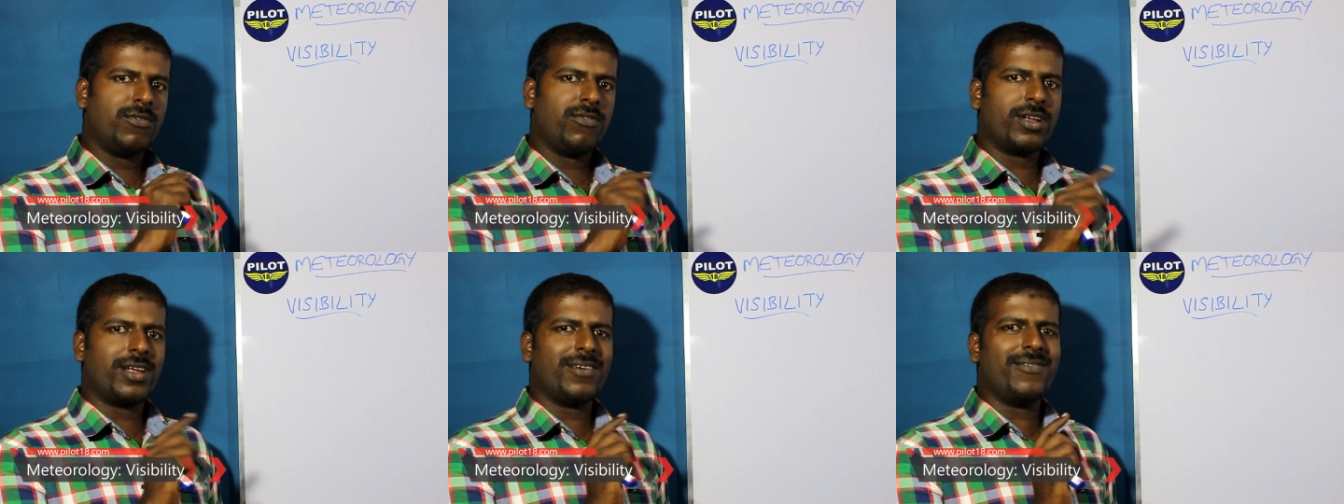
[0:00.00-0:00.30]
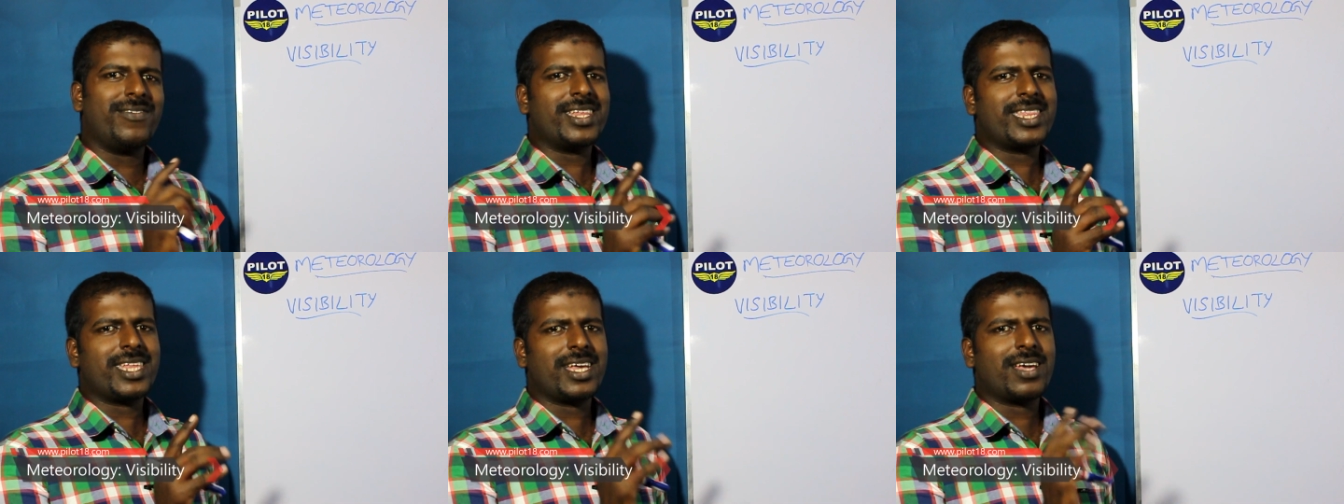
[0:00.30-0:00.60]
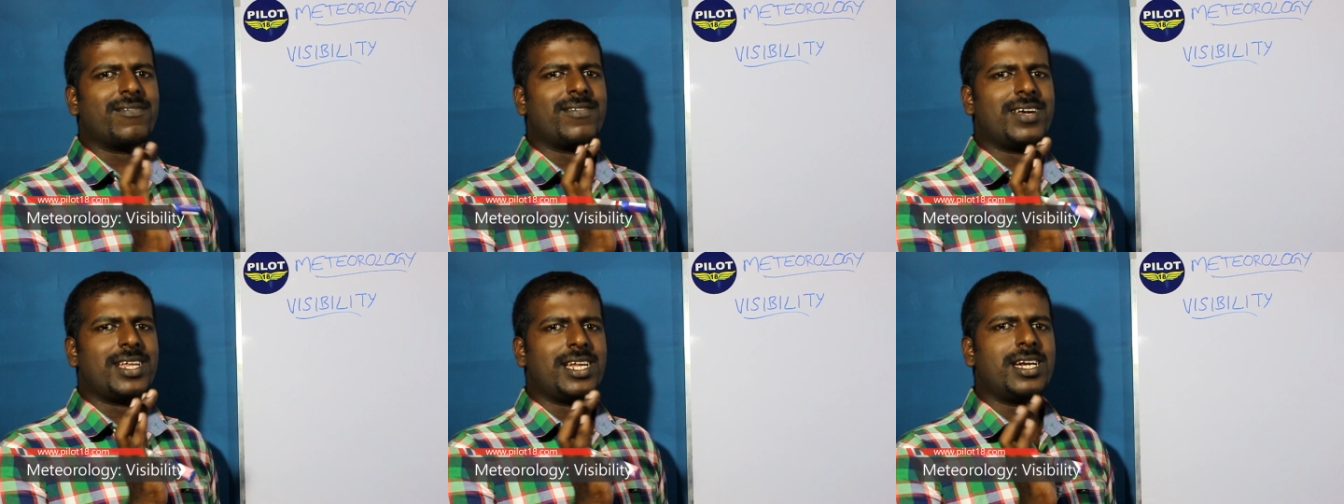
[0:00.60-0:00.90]
For
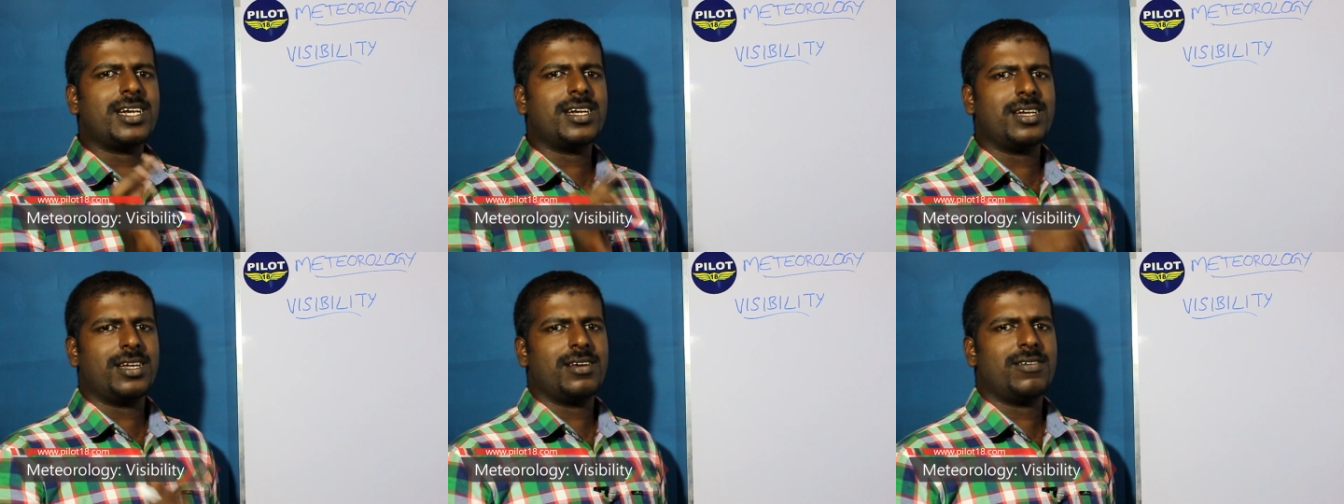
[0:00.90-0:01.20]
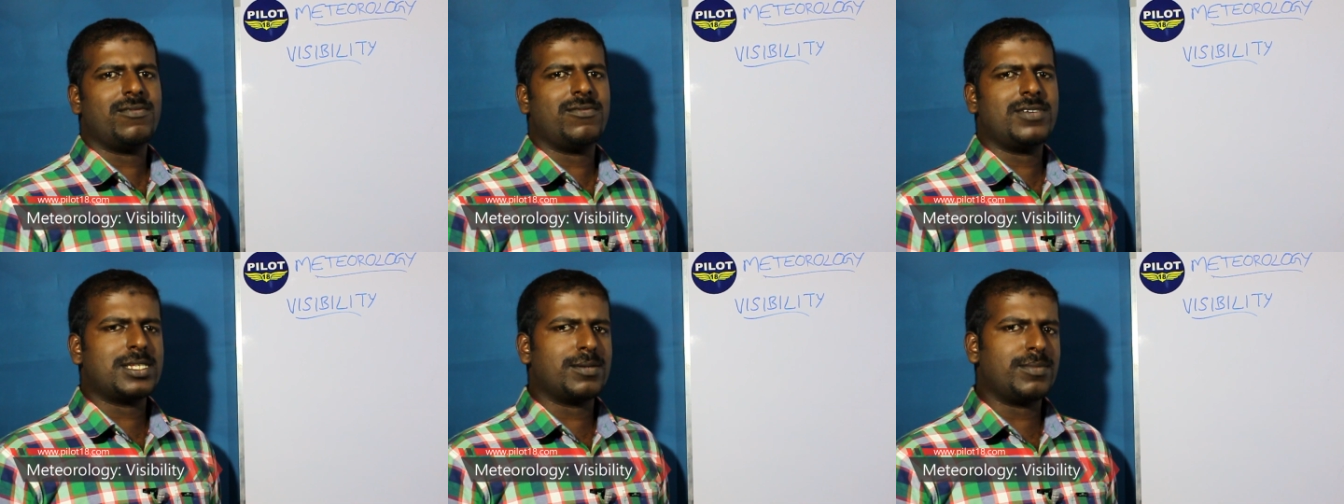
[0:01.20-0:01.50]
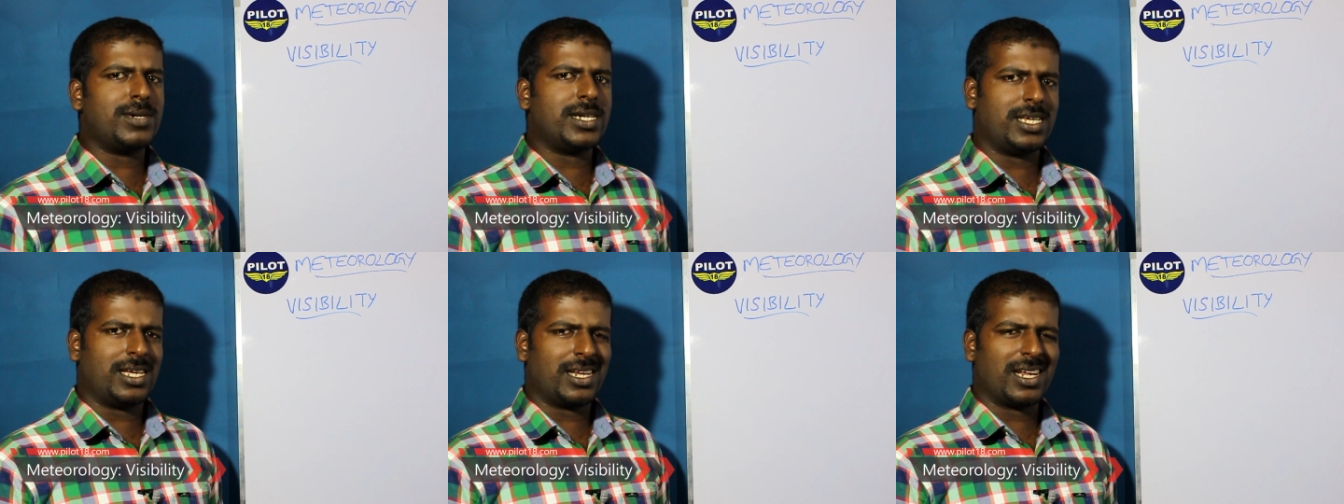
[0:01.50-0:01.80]
everything we need
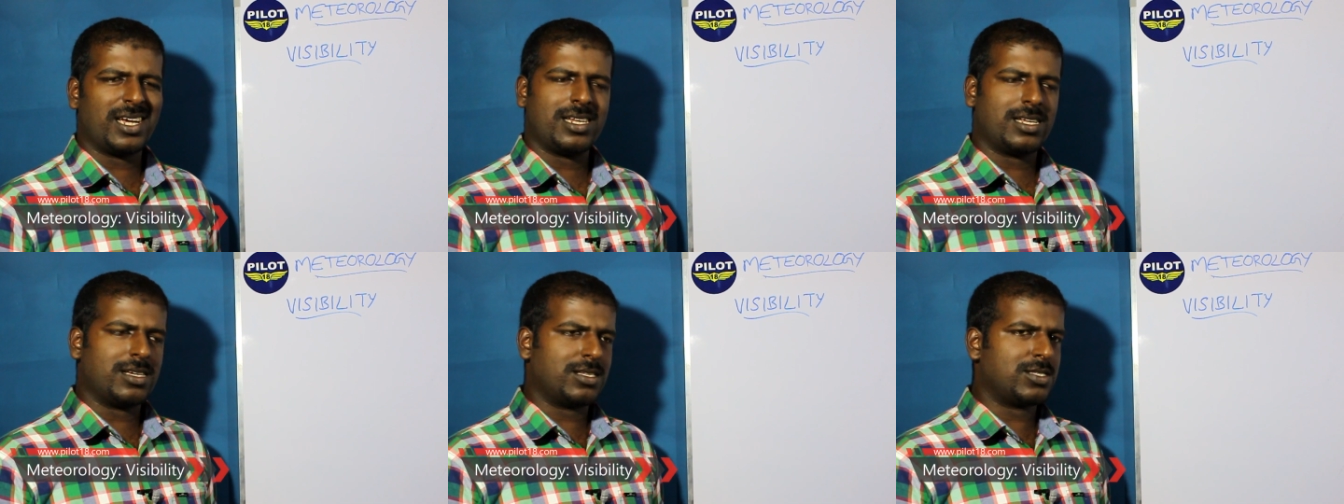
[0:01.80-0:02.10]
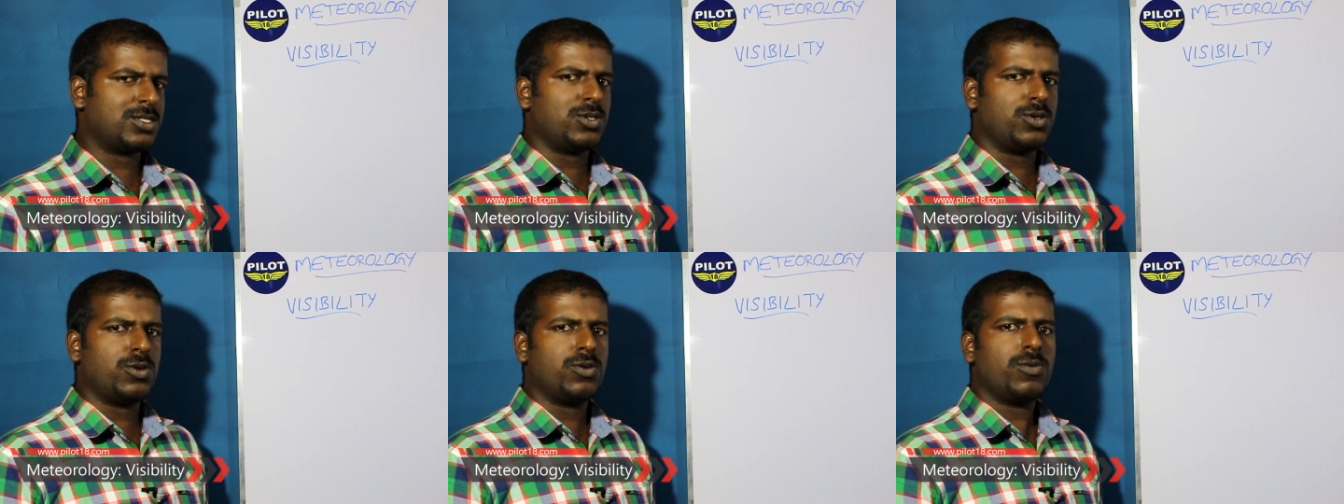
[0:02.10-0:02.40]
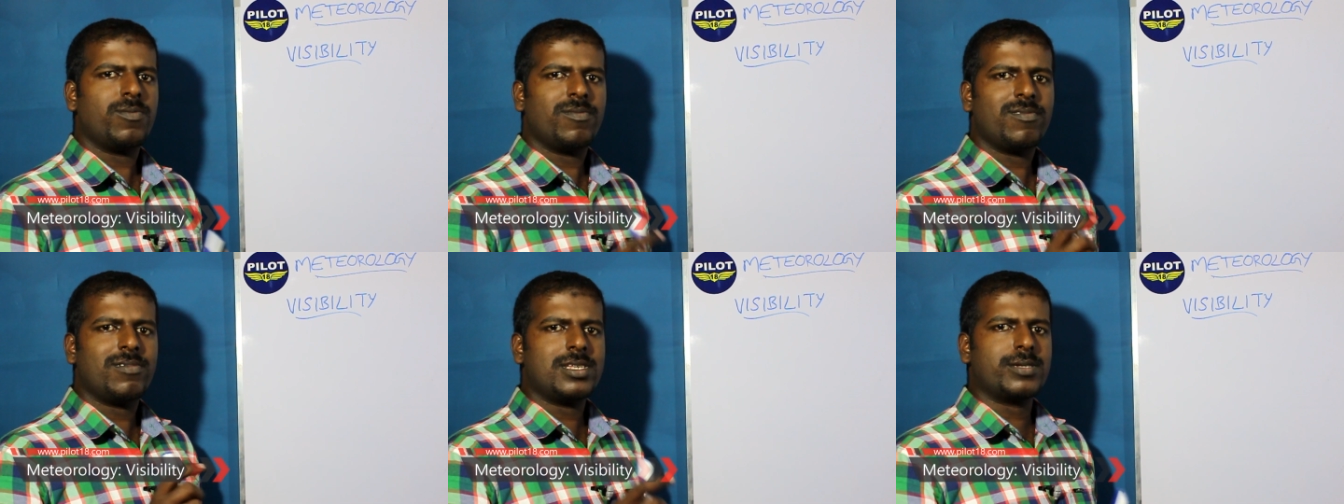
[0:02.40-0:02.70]
visibility, right? So
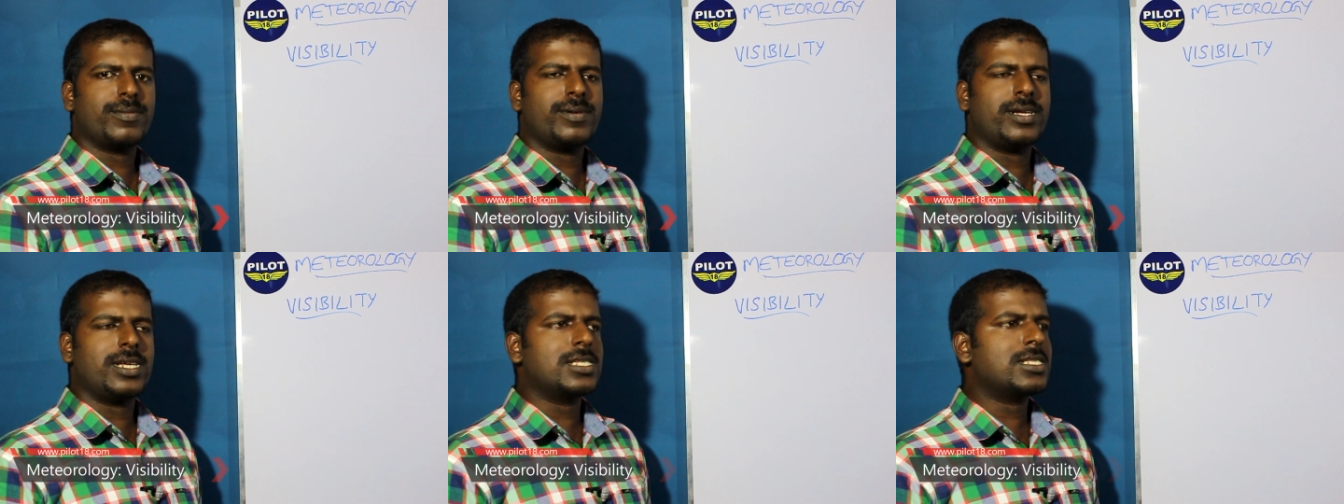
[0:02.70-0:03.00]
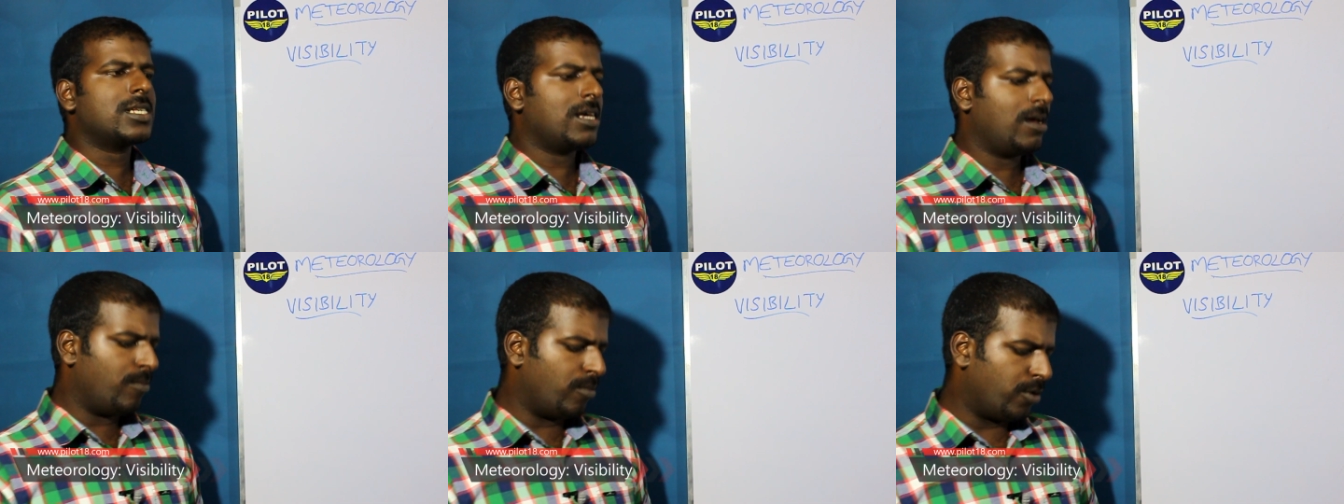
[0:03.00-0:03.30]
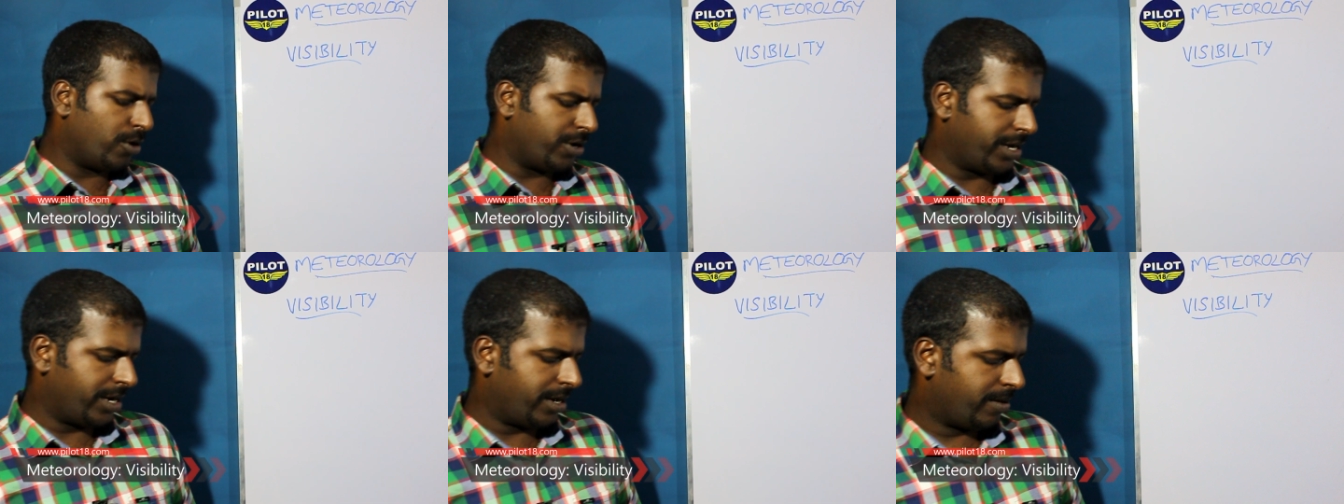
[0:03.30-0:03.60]
visibility is
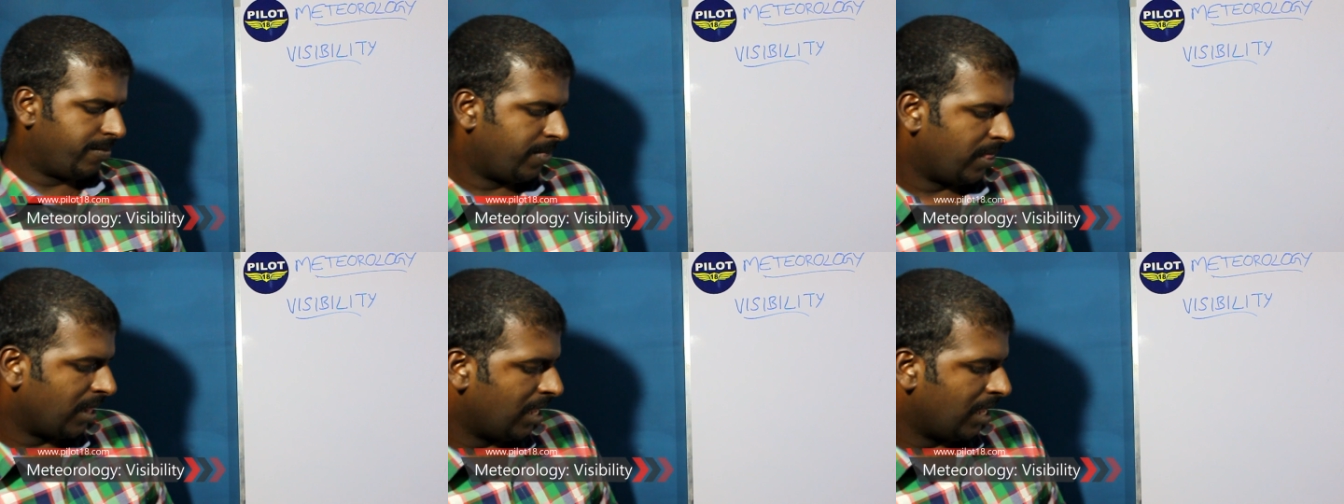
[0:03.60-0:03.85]
important.